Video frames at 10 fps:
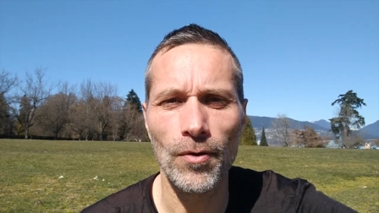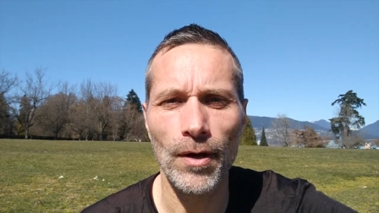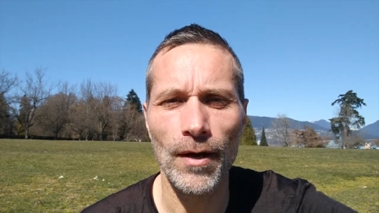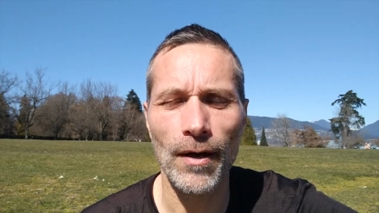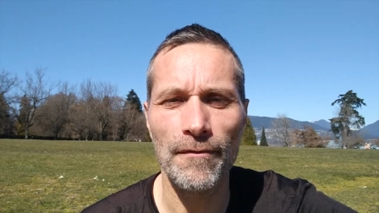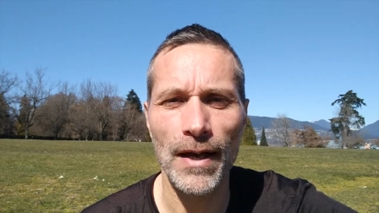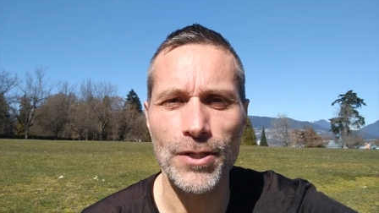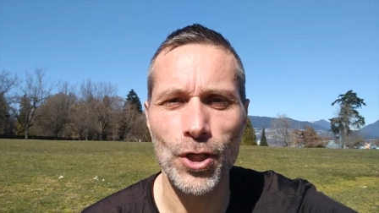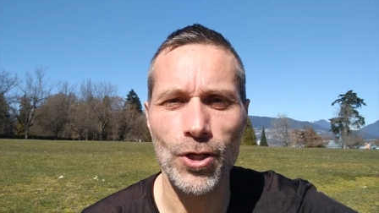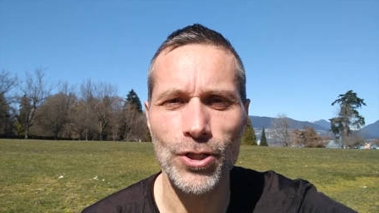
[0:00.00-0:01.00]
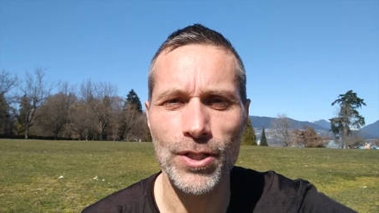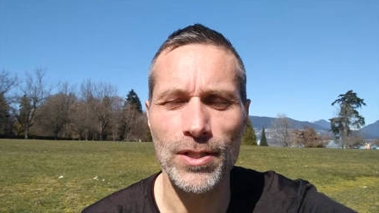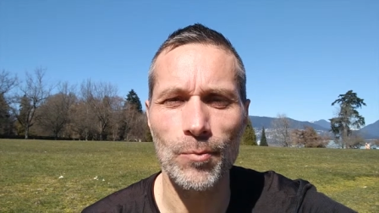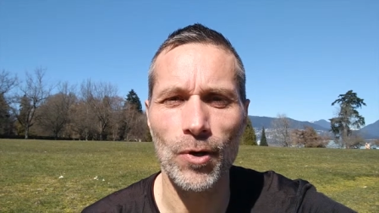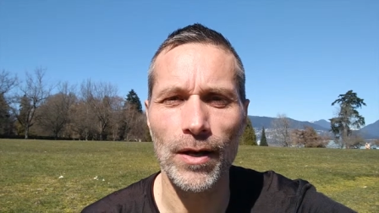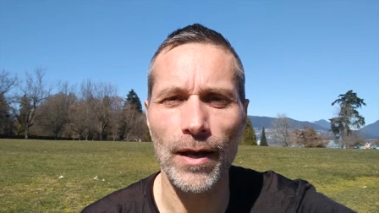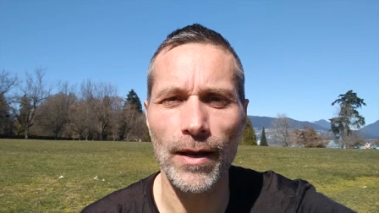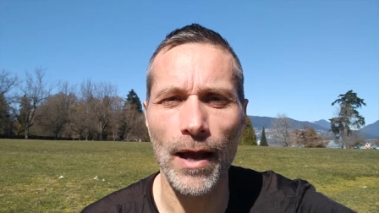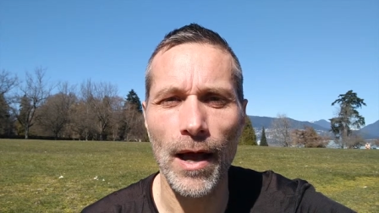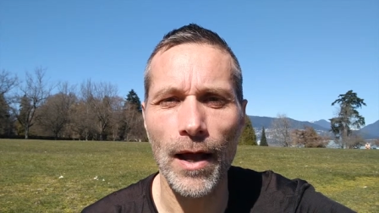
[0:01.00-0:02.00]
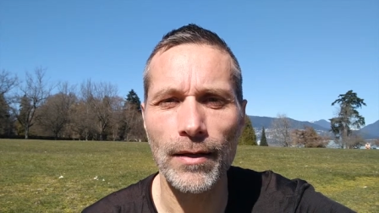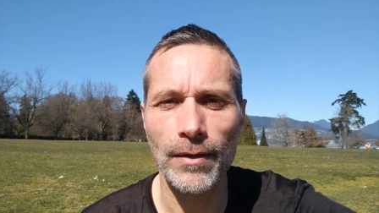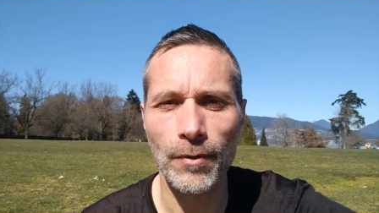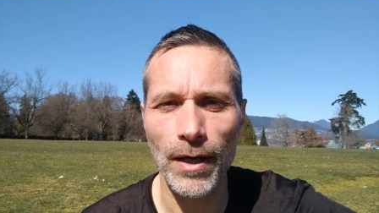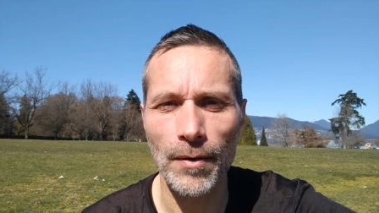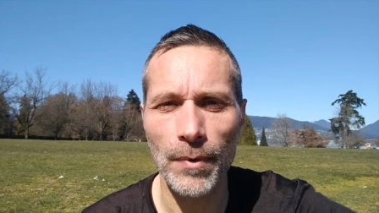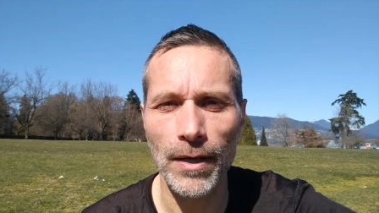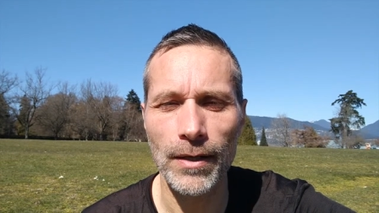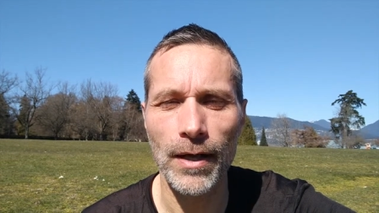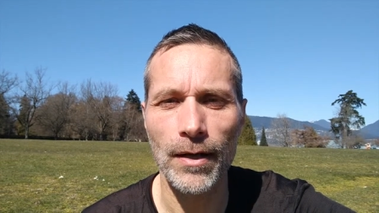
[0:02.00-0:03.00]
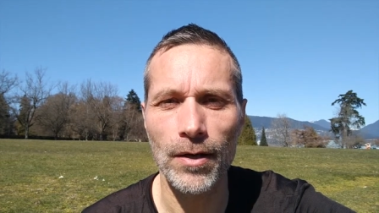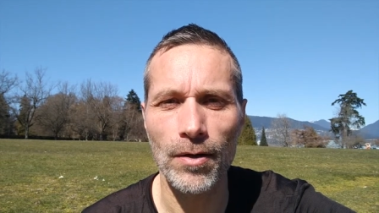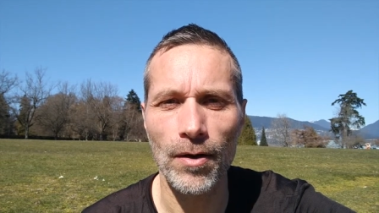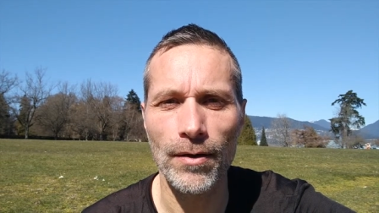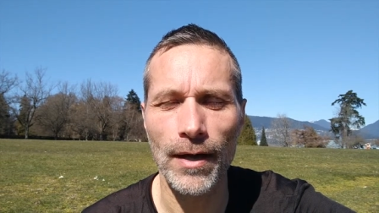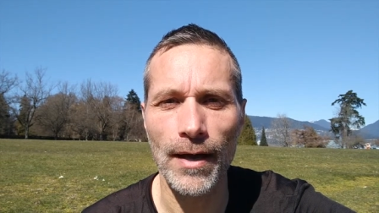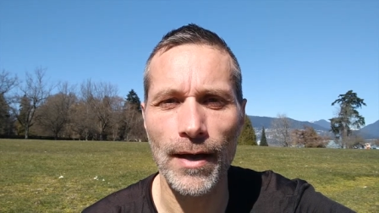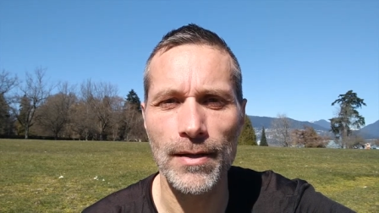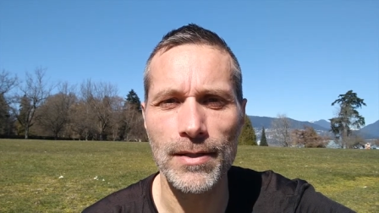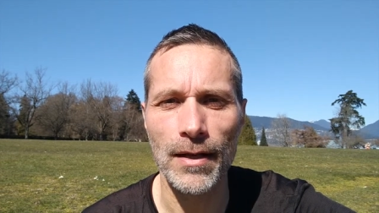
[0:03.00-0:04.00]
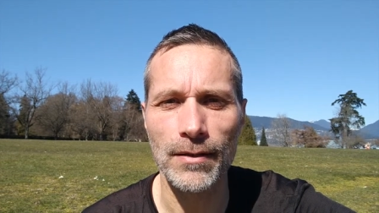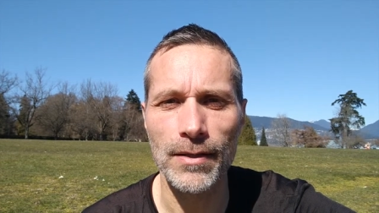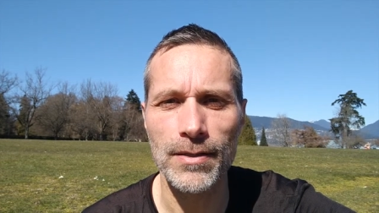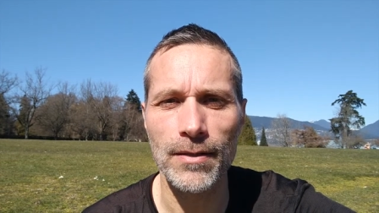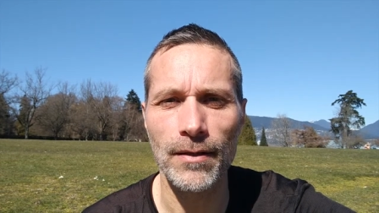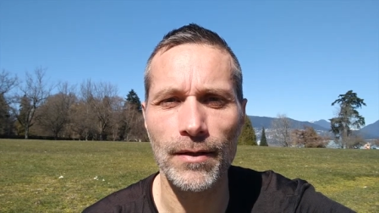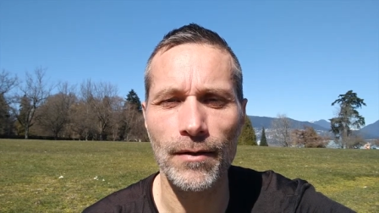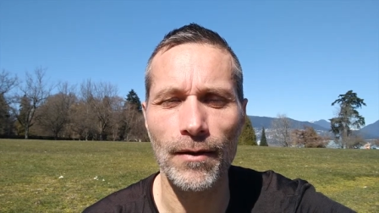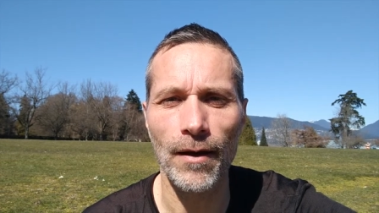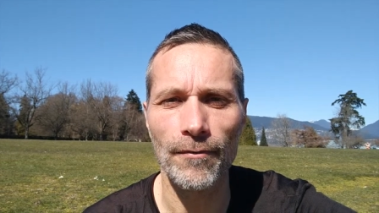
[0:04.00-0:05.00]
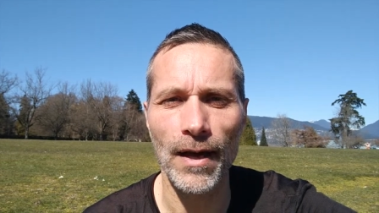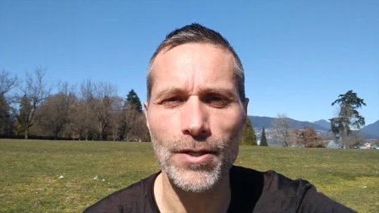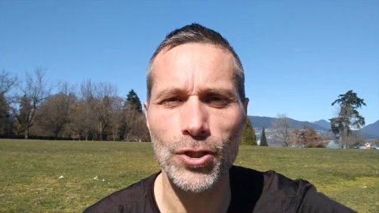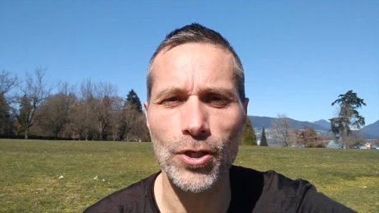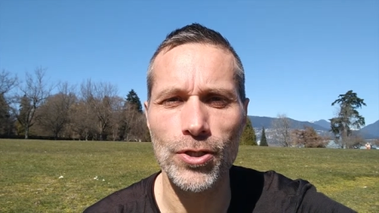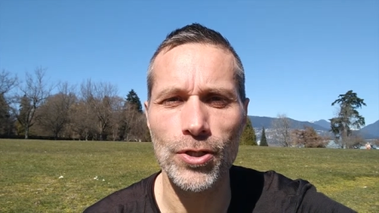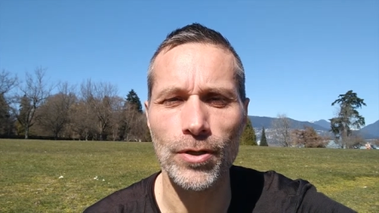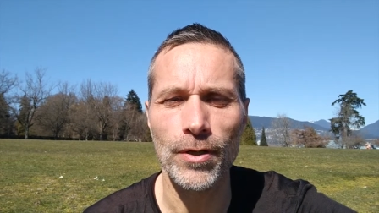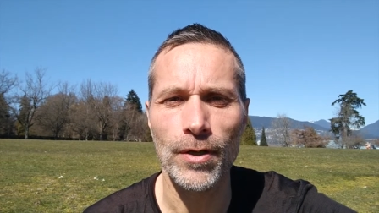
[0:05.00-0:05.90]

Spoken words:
a fast charging somewhere, and I'd highly recommend getting a car that has at least a fast charger,